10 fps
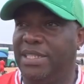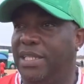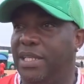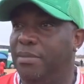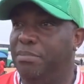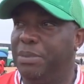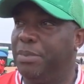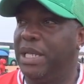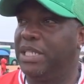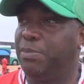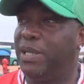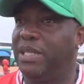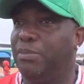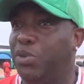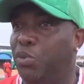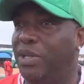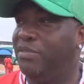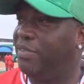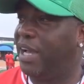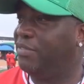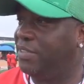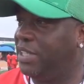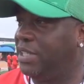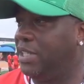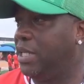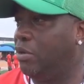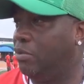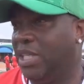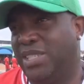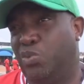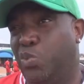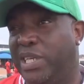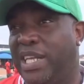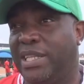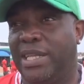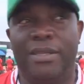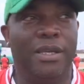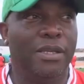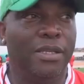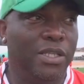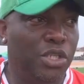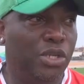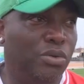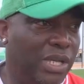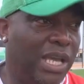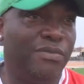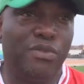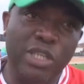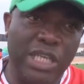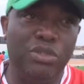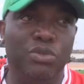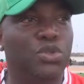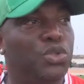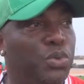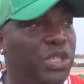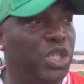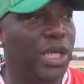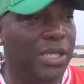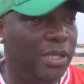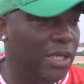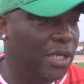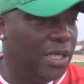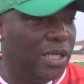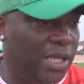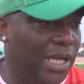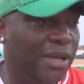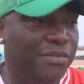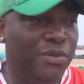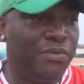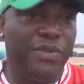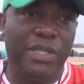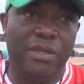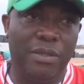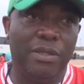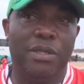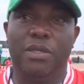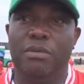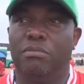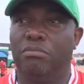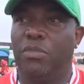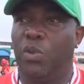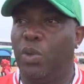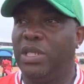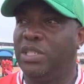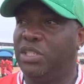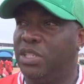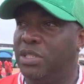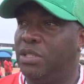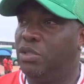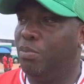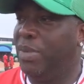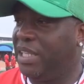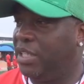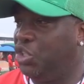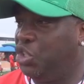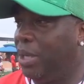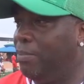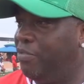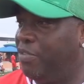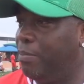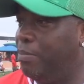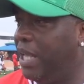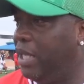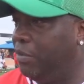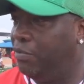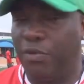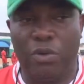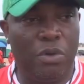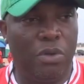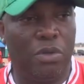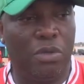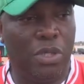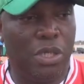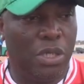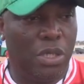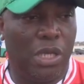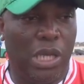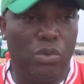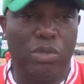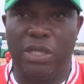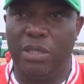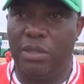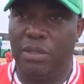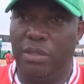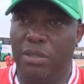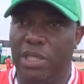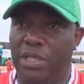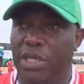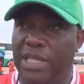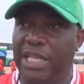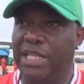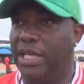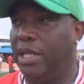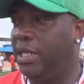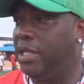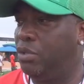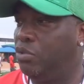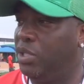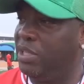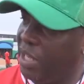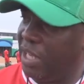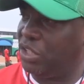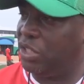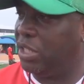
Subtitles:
and then people expect them to win 5-6-0. It doesn't work like that. They have to get used to each other. They have to feel what is it to make the jump from playing for local in the Kenyan league to international